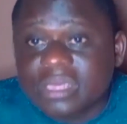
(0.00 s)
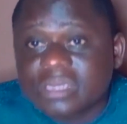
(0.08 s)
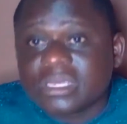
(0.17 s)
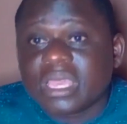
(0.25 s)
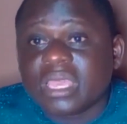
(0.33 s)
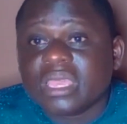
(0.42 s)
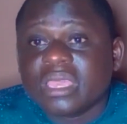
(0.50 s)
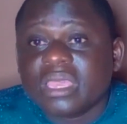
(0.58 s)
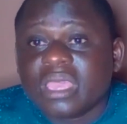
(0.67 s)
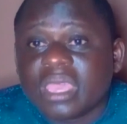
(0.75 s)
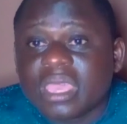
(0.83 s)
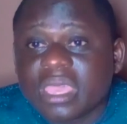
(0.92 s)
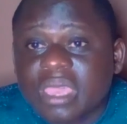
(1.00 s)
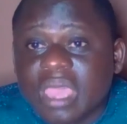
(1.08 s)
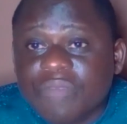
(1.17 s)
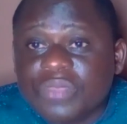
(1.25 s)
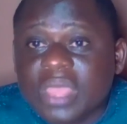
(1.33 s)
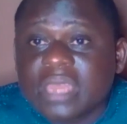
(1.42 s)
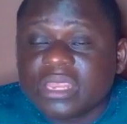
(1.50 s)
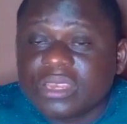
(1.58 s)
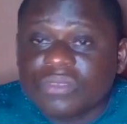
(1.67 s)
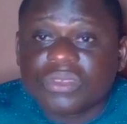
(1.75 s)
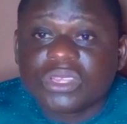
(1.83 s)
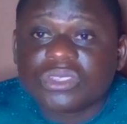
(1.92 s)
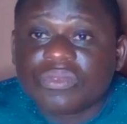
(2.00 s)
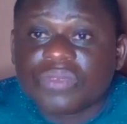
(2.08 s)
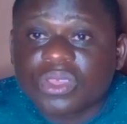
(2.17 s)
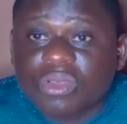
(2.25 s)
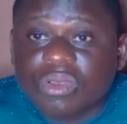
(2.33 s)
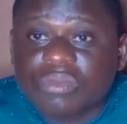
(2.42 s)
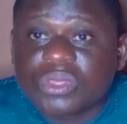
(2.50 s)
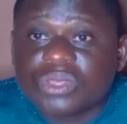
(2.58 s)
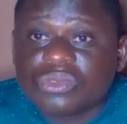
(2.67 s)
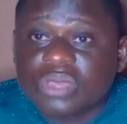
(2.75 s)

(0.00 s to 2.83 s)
they say after the definition of economy,